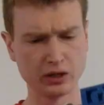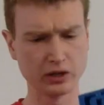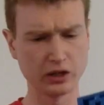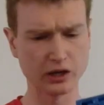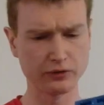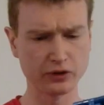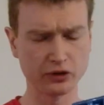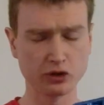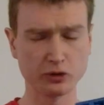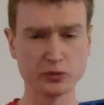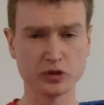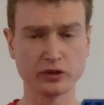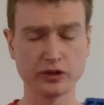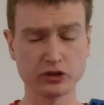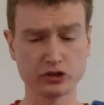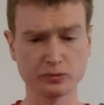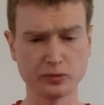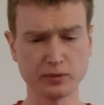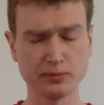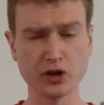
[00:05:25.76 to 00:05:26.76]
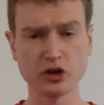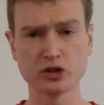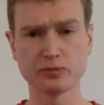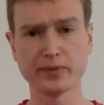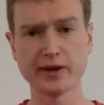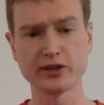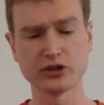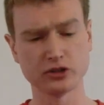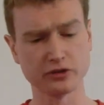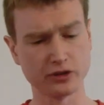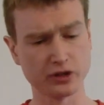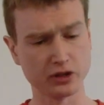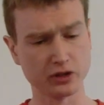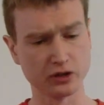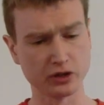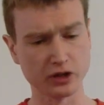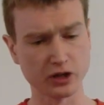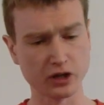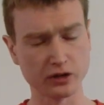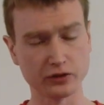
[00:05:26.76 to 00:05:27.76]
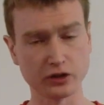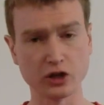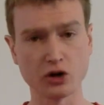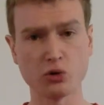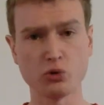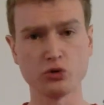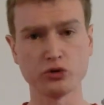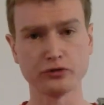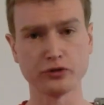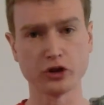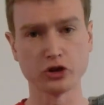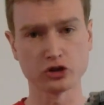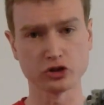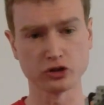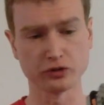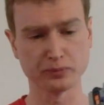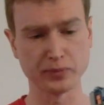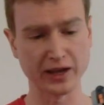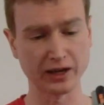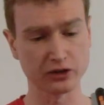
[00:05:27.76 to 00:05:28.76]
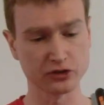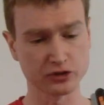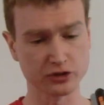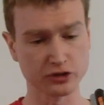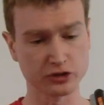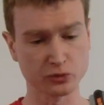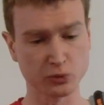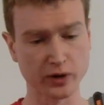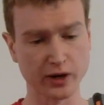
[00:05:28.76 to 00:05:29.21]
I think that this will be much better than the old version of Pegasus,